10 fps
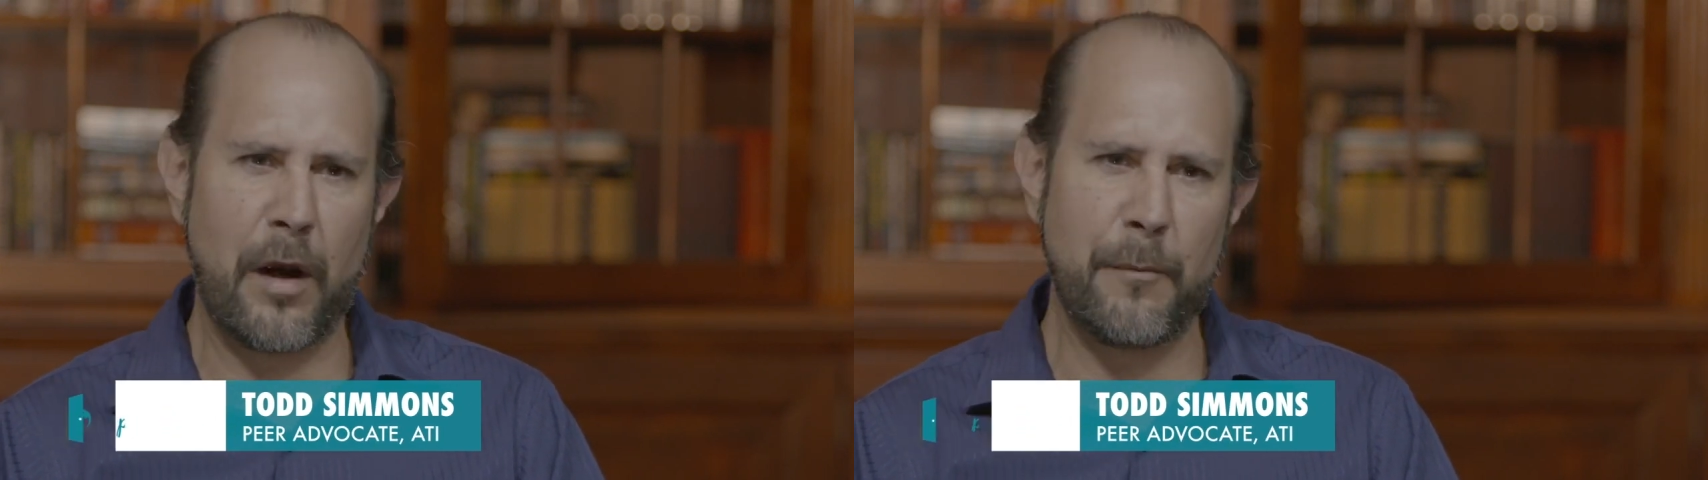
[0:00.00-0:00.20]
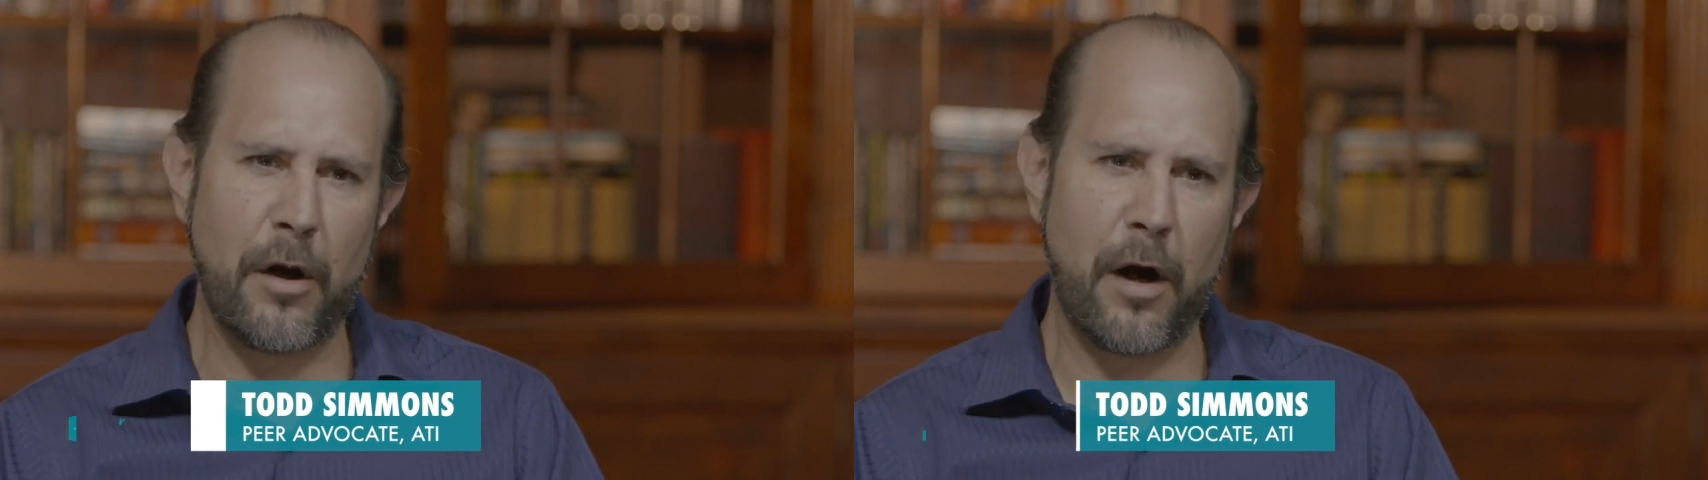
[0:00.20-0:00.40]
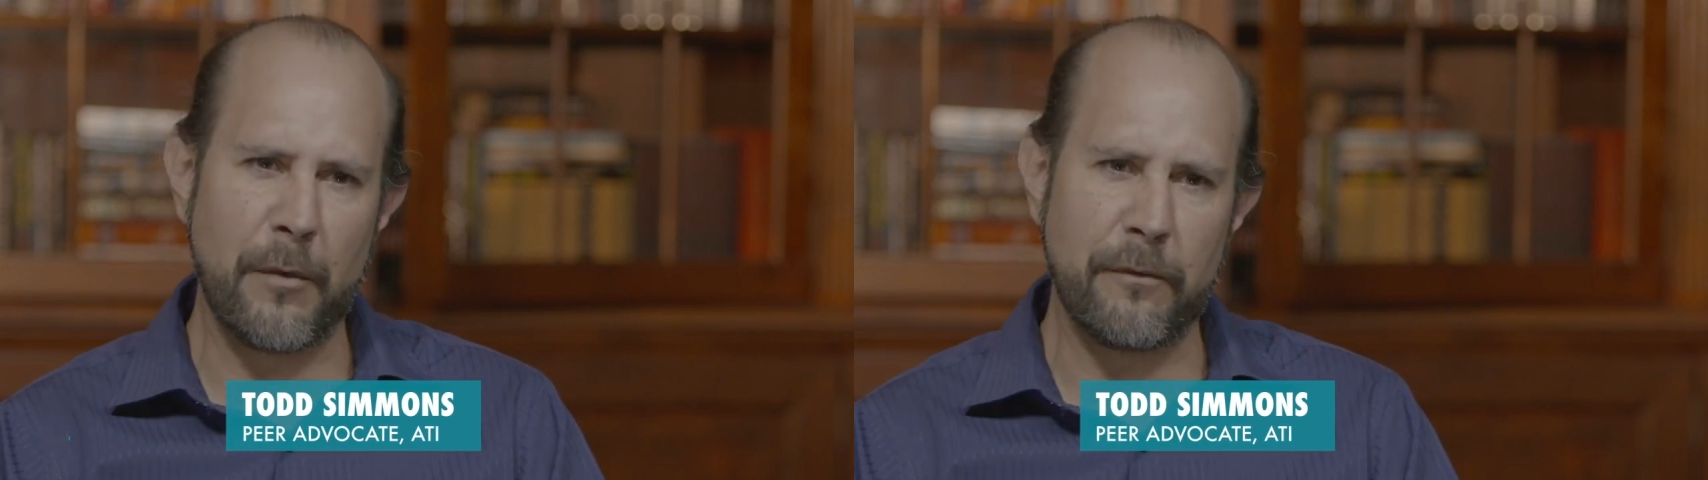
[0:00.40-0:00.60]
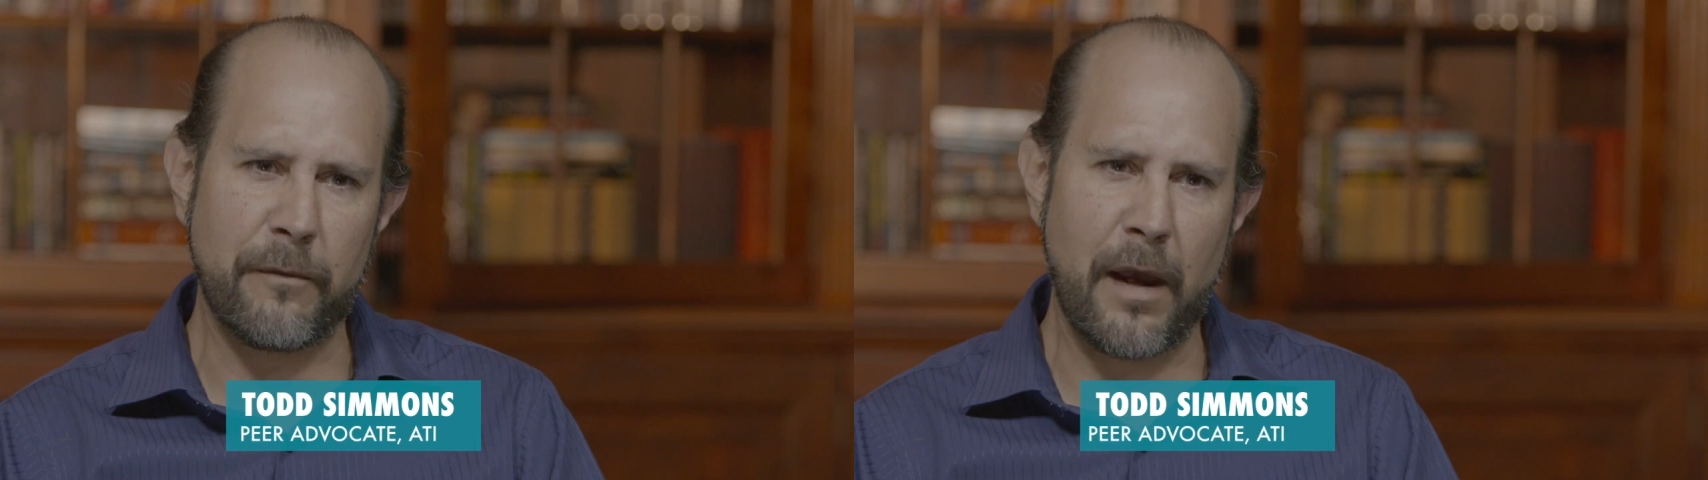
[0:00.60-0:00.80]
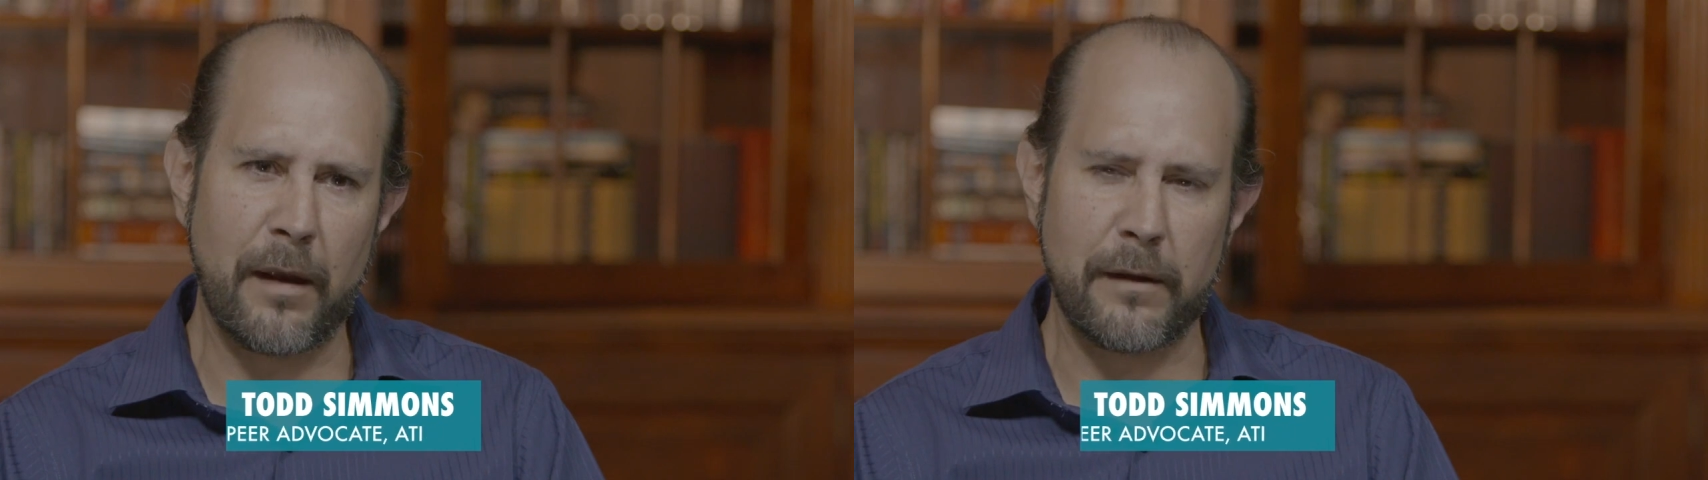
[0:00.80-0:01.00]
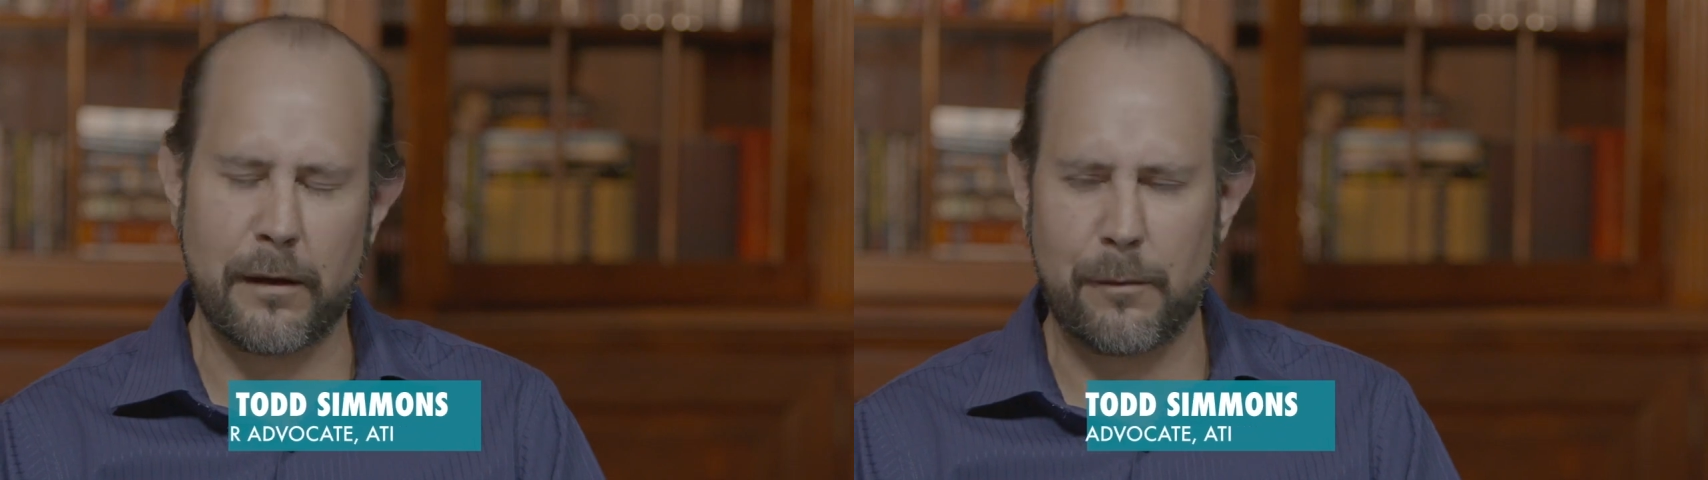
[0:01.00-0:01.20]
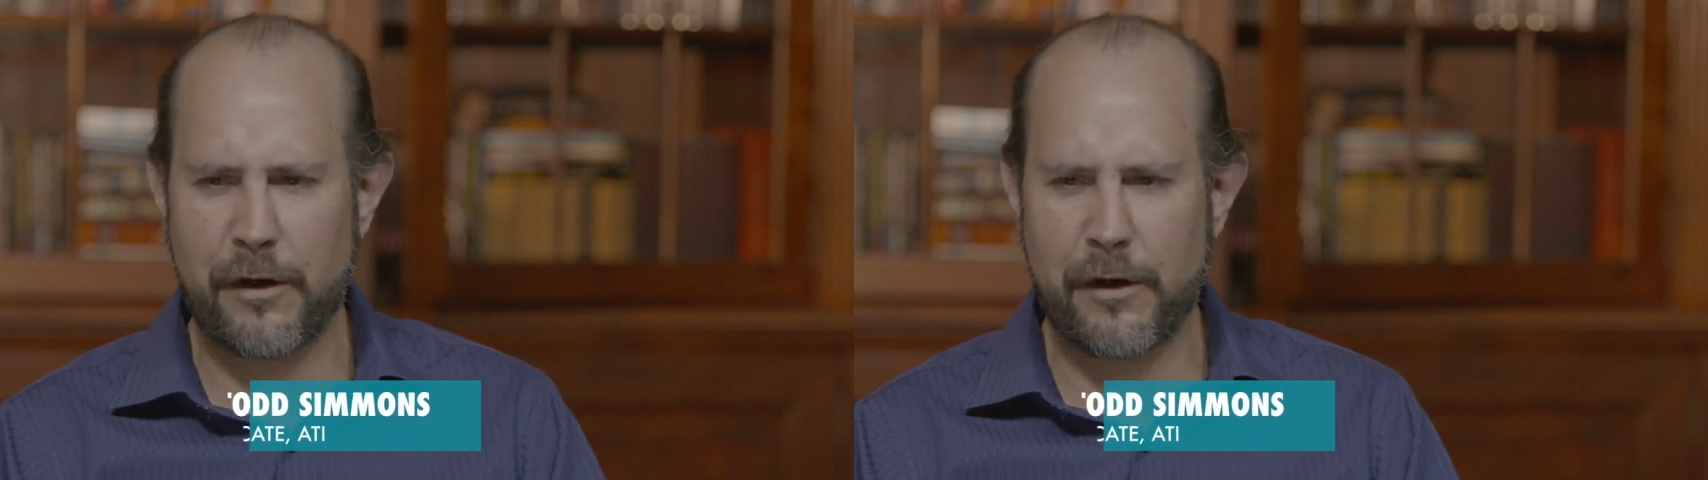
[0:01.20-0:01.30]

I'm an Army vet. You know,